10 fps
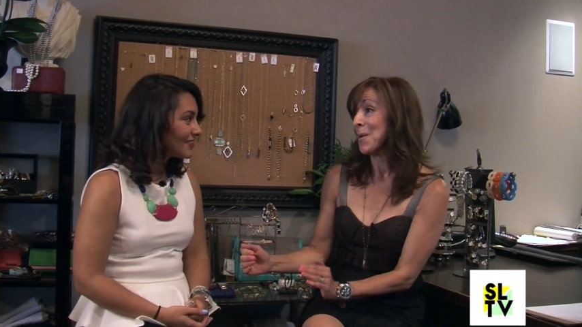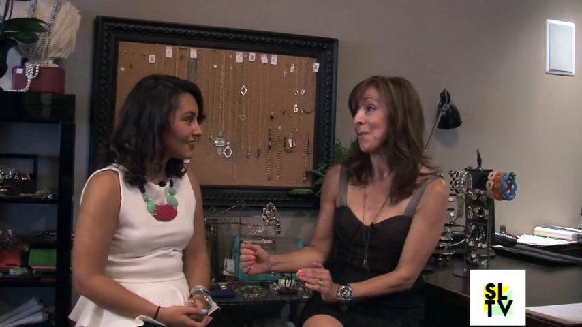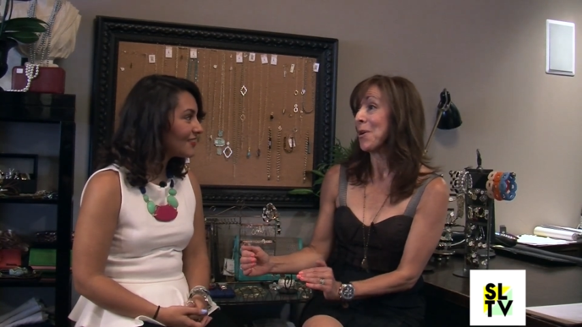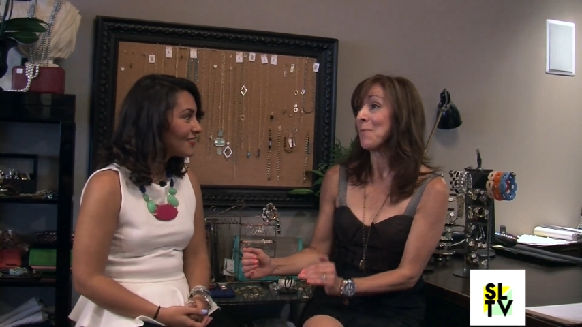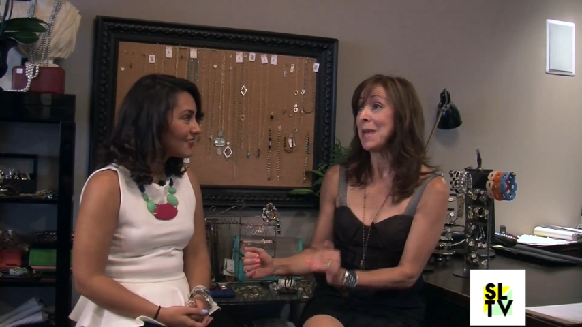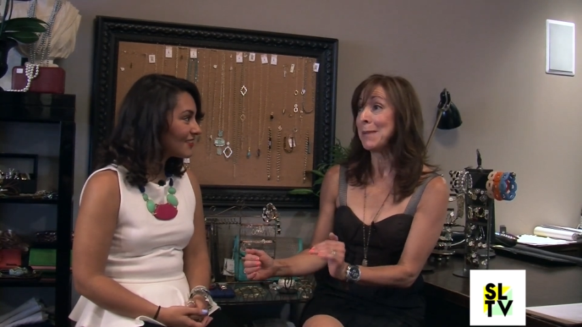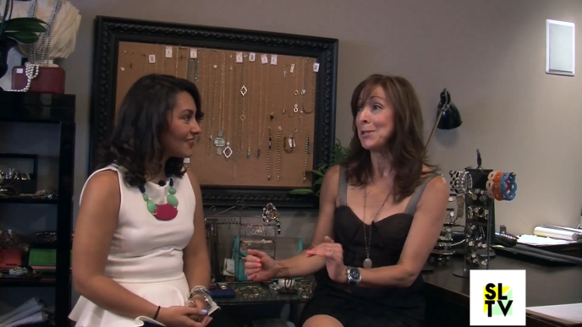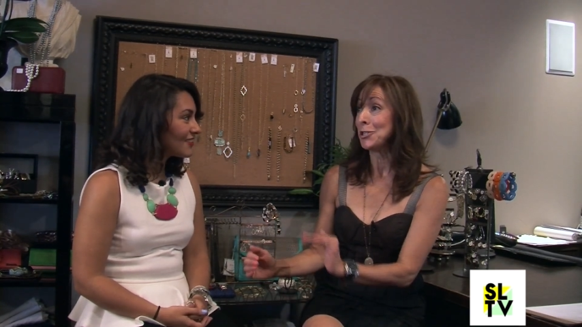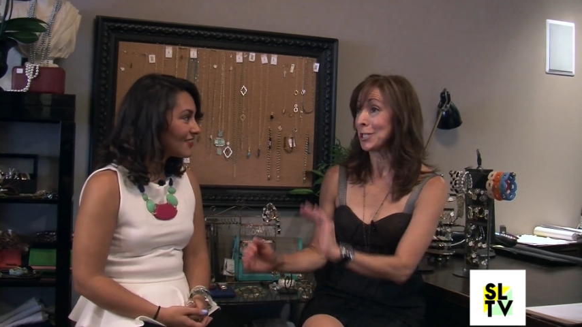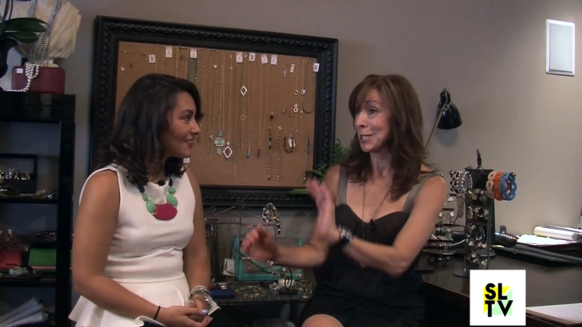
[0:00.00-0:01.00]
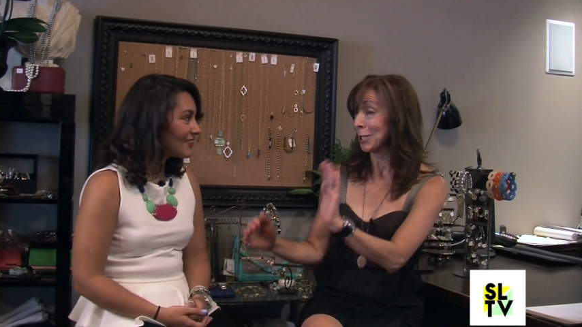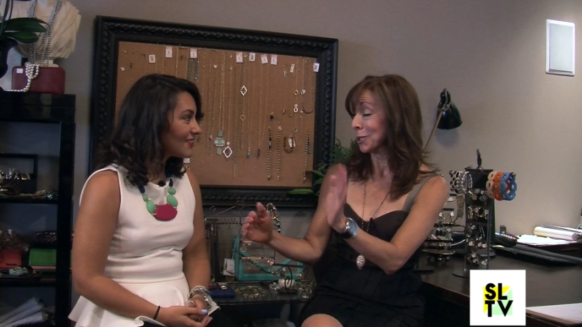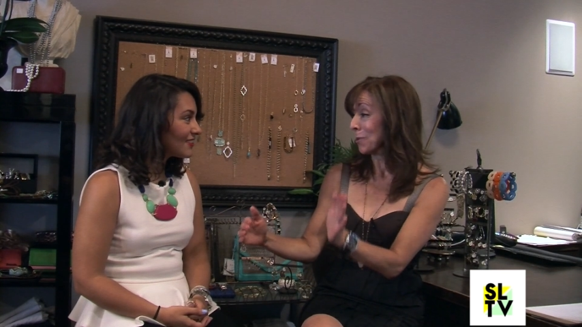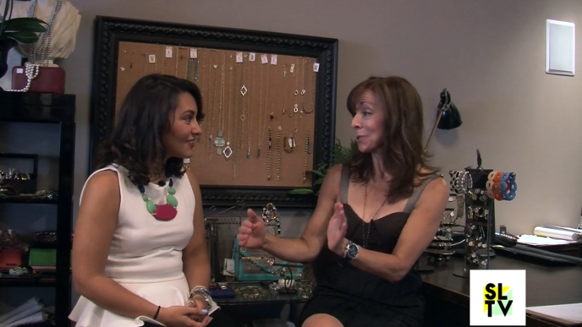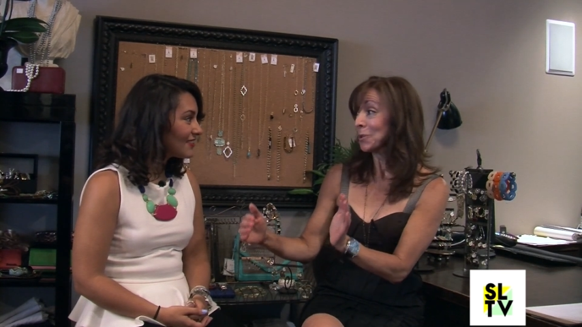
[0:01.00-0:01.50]
Speaker 1: where maybe just the
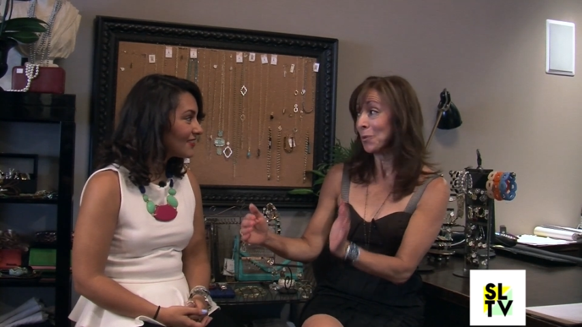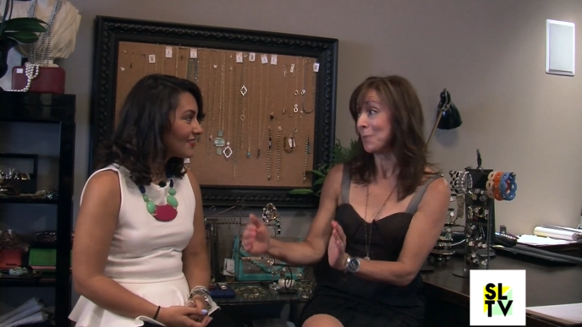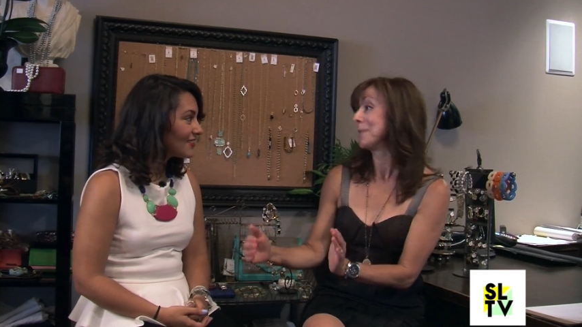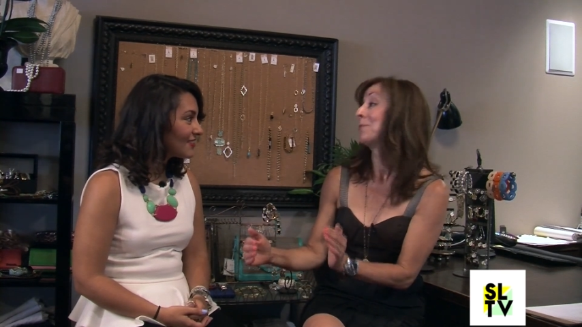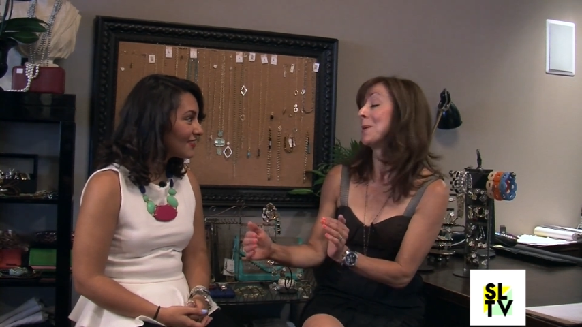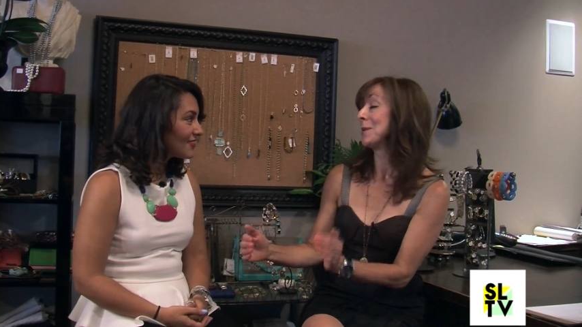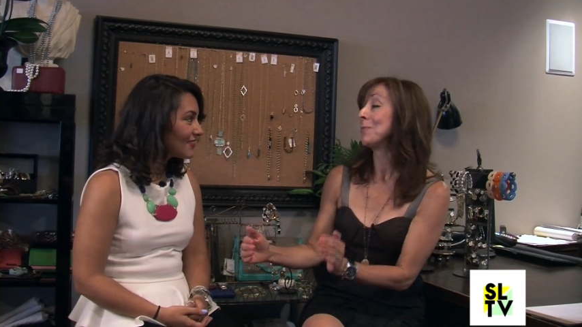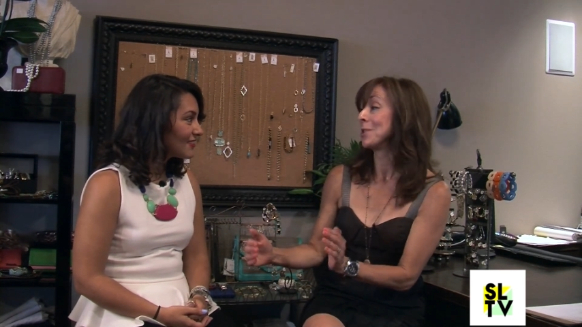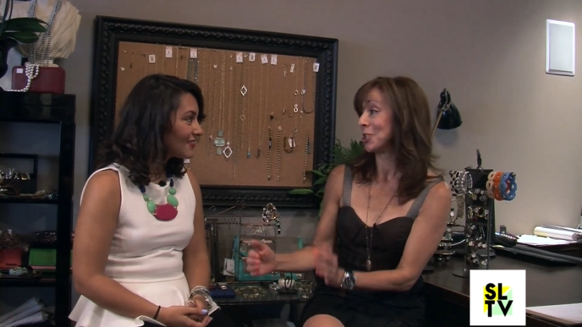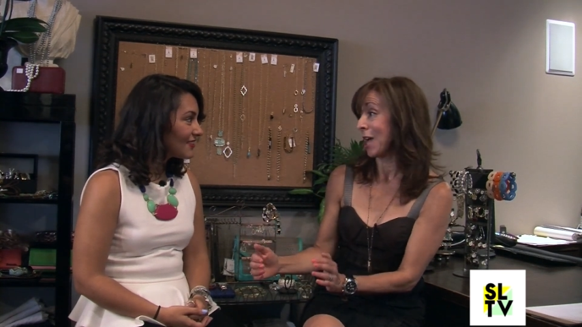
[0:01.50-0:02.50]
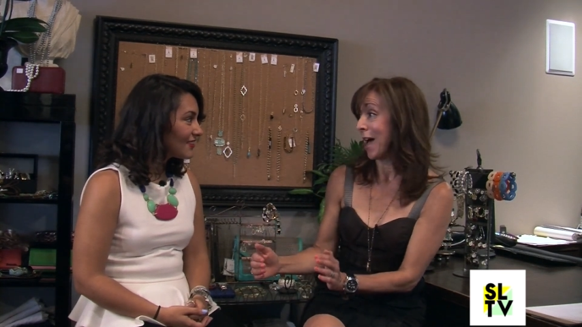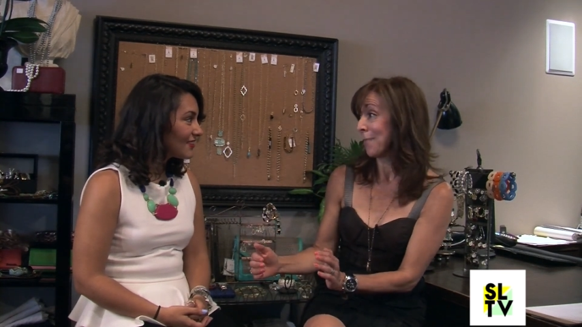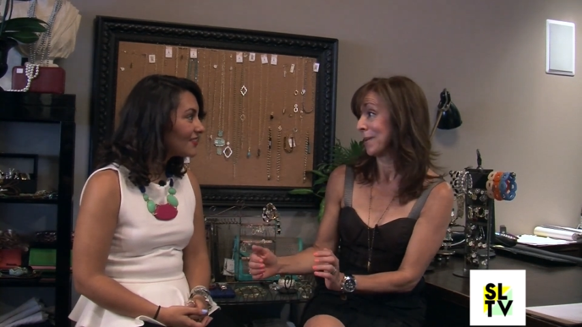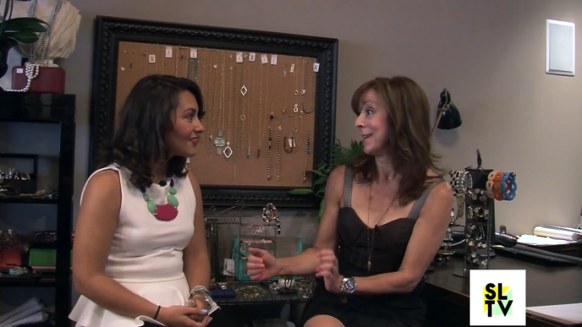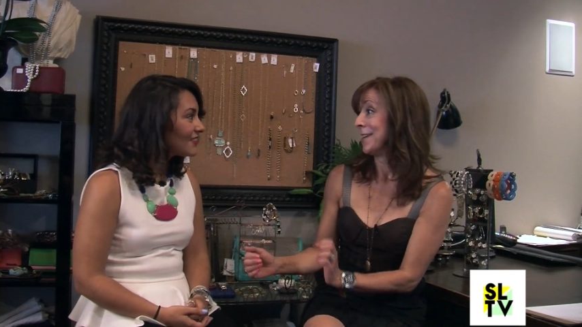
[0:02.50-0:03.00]
local woman, women would
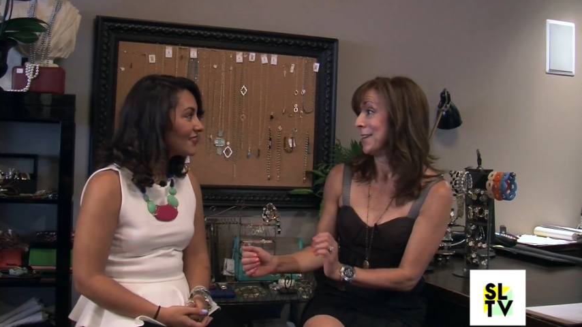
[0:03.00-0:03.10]
shop,